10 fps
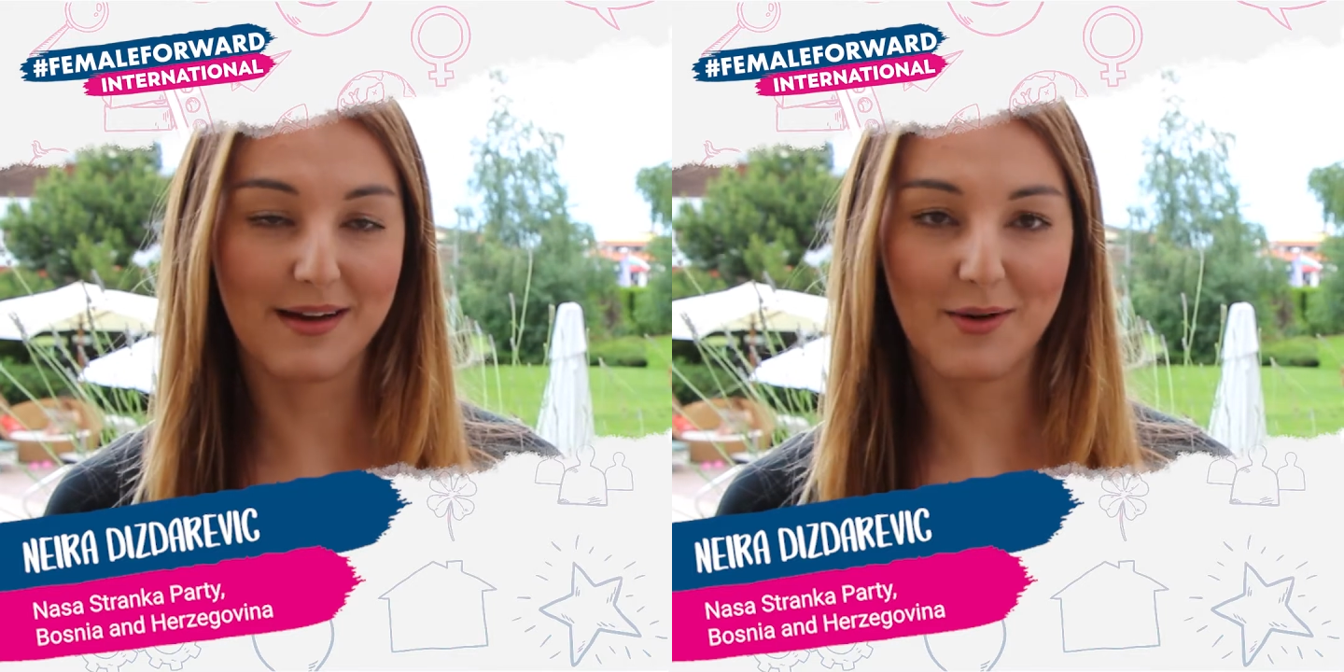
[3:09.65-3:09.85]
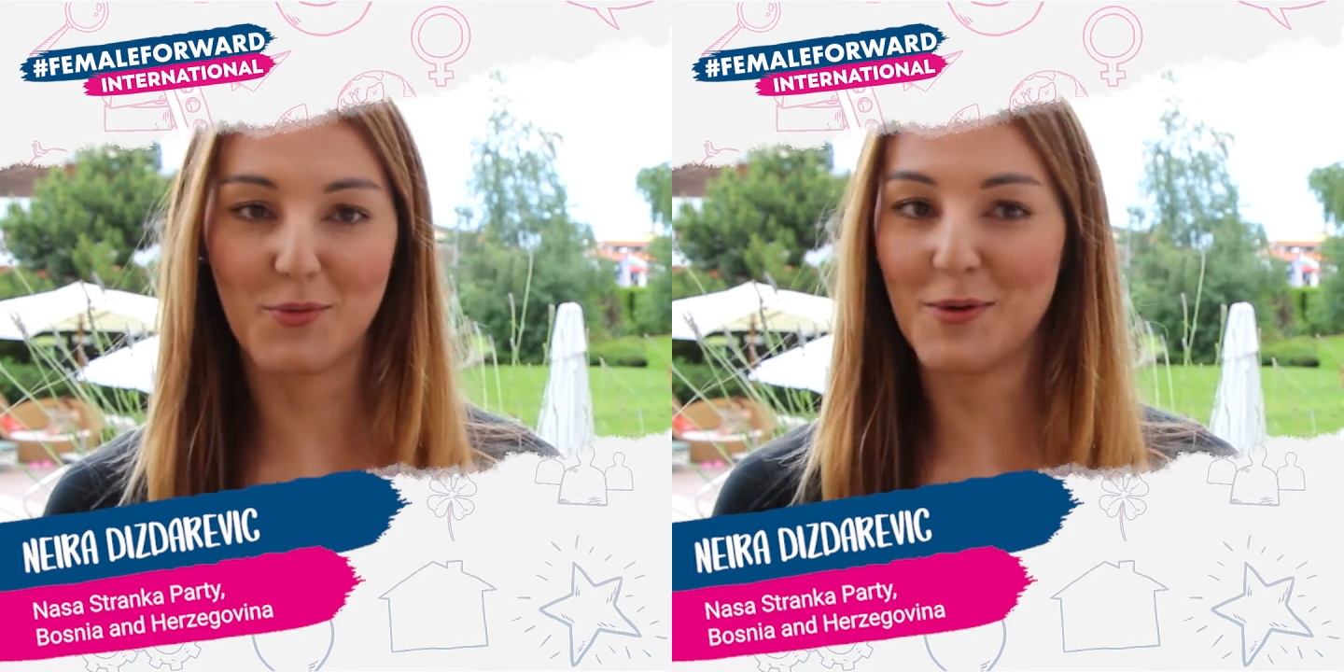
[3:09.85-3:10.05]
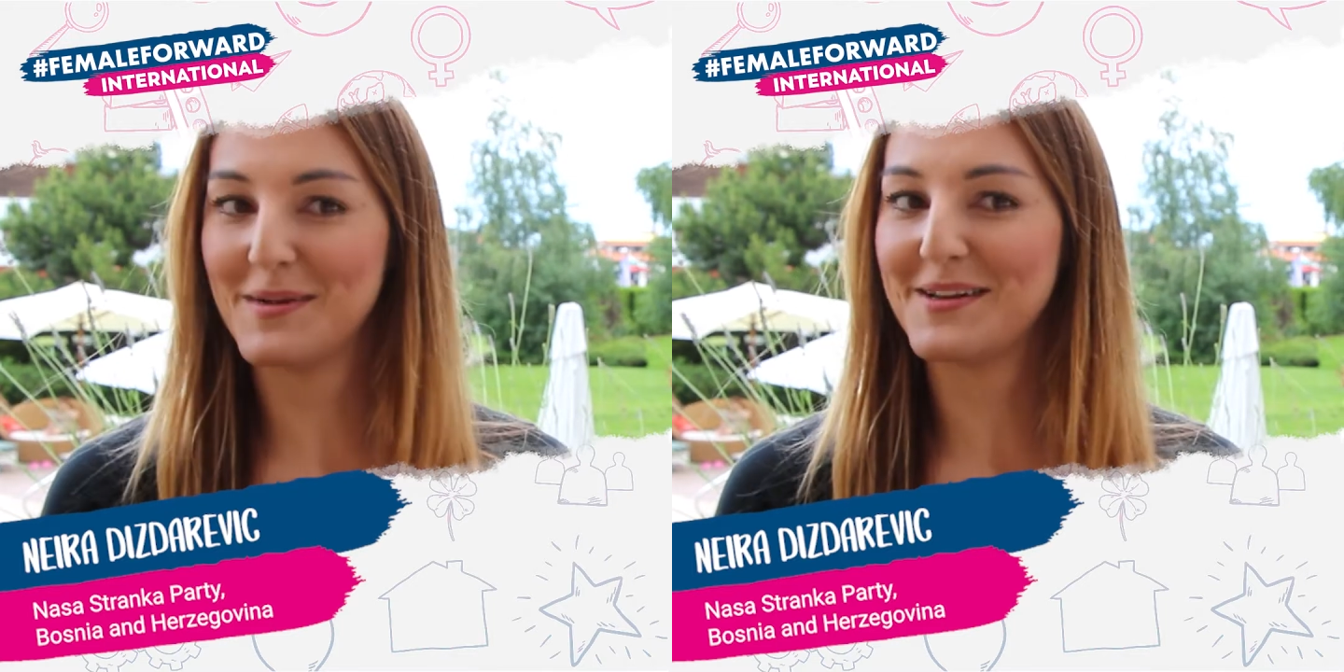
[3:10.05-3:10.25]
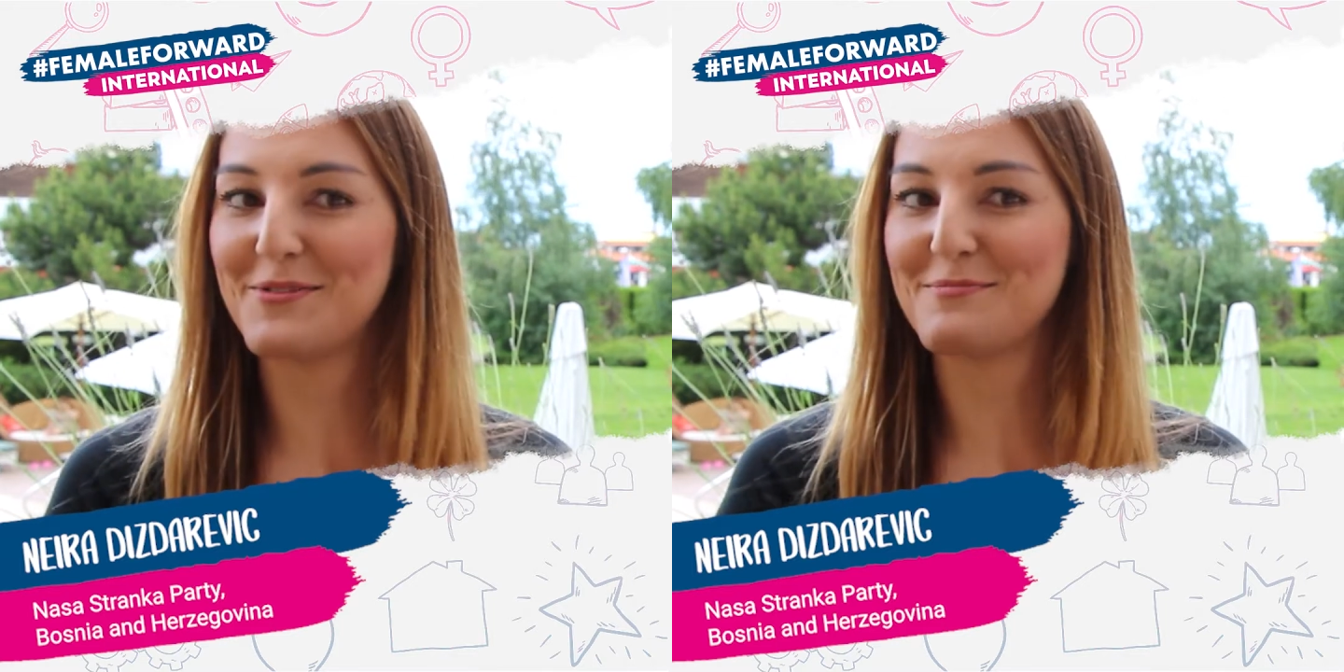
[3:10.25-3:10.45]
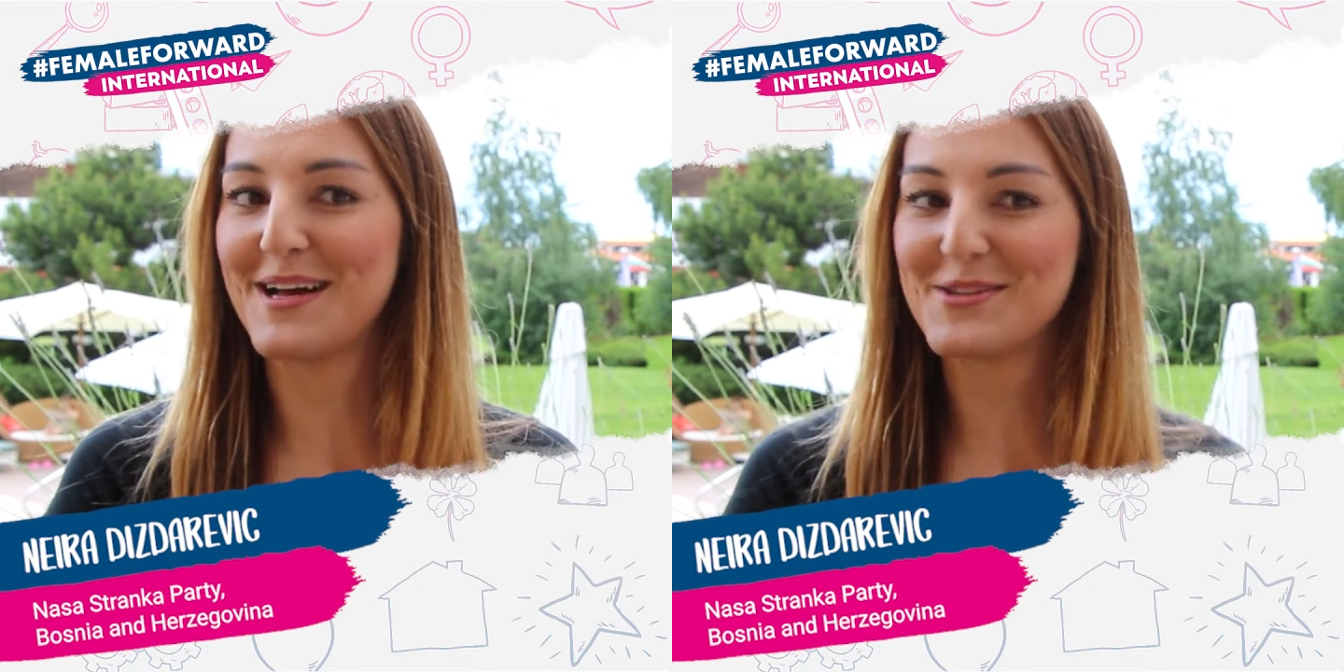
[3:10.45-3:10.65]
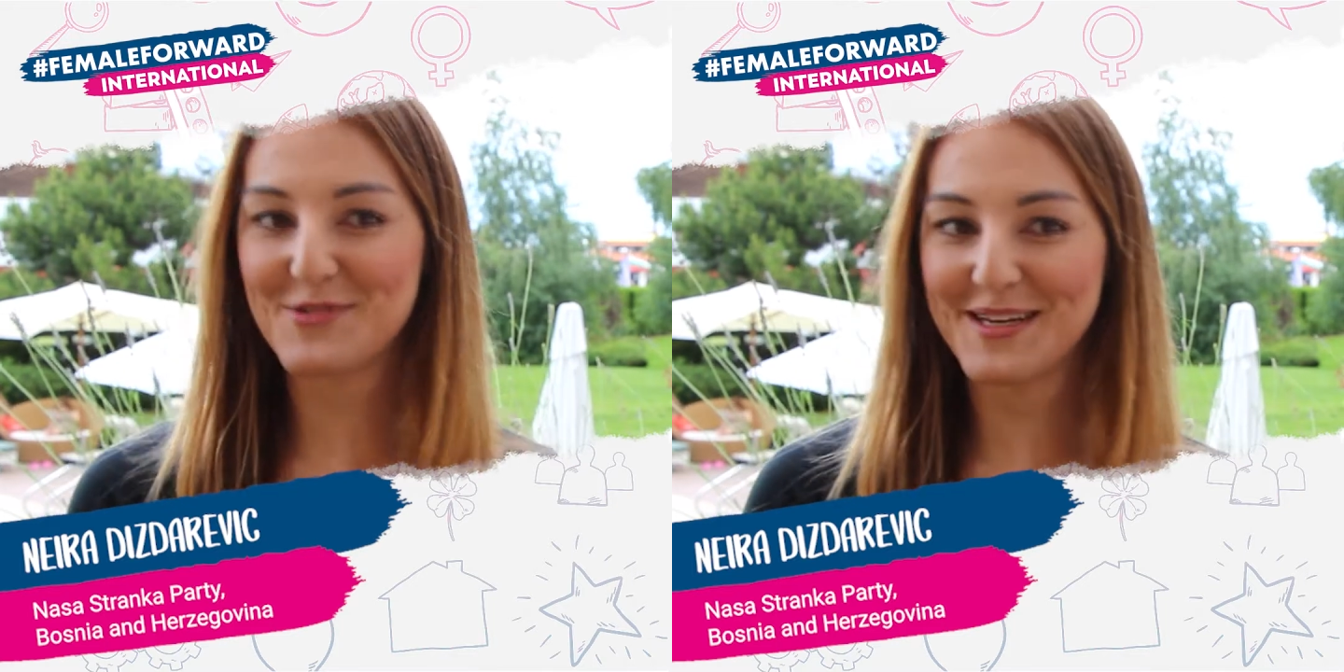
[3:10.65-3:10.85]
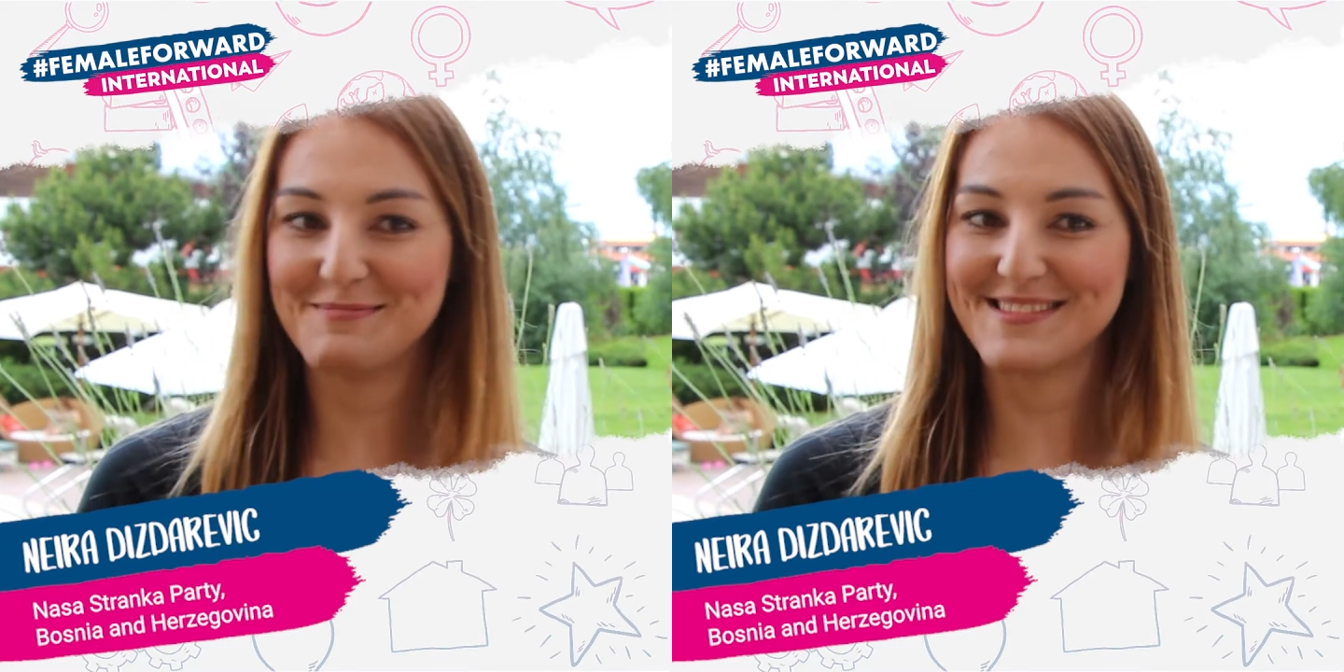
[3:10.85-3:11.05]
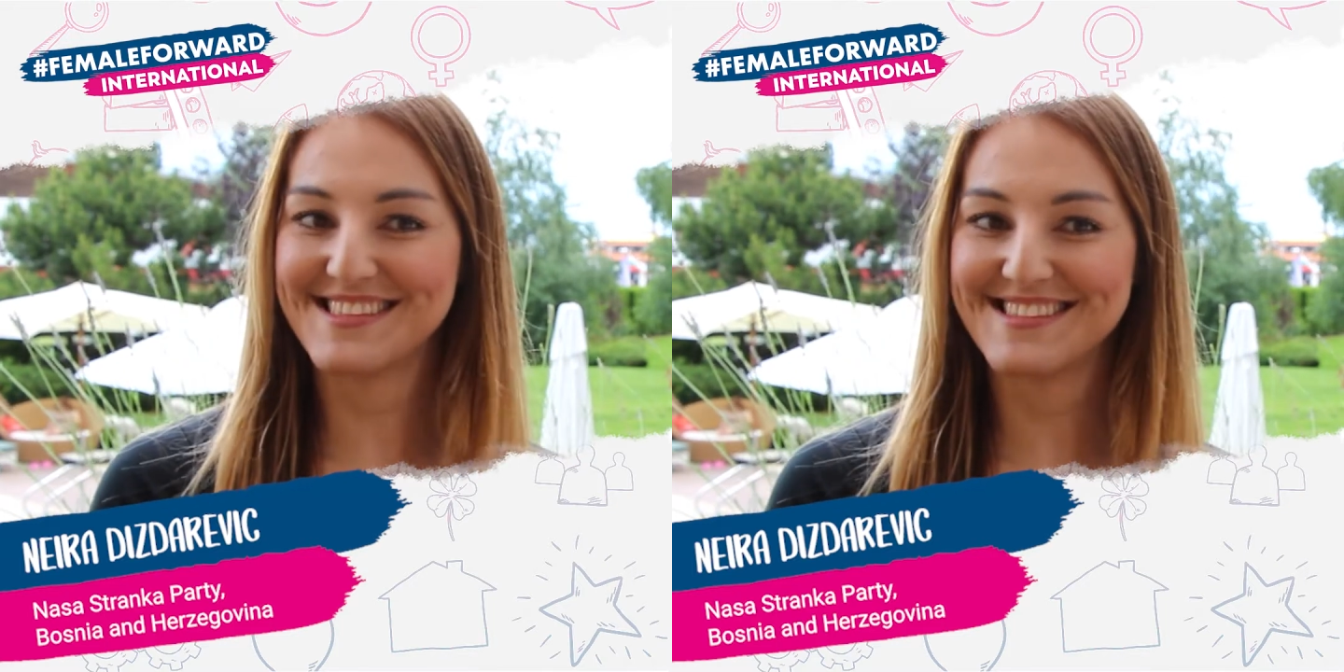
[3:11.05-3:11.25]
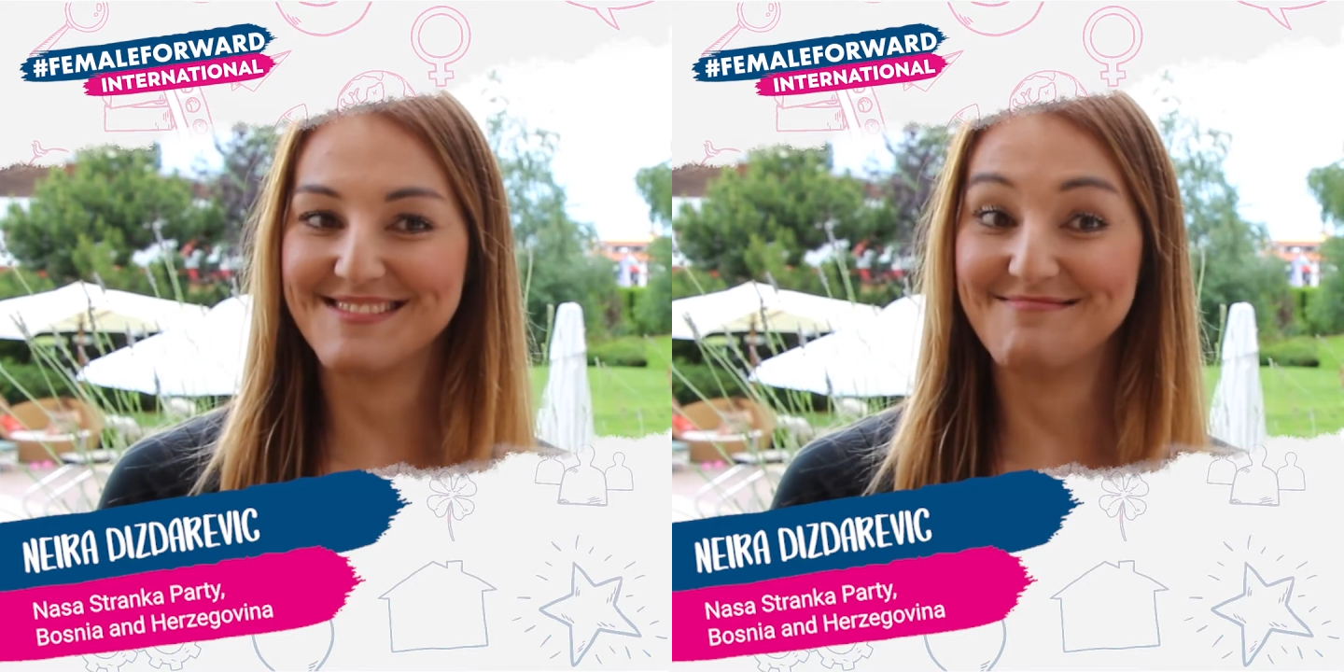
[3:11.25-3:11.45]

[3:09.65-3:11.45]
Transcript: a woman of my dreams.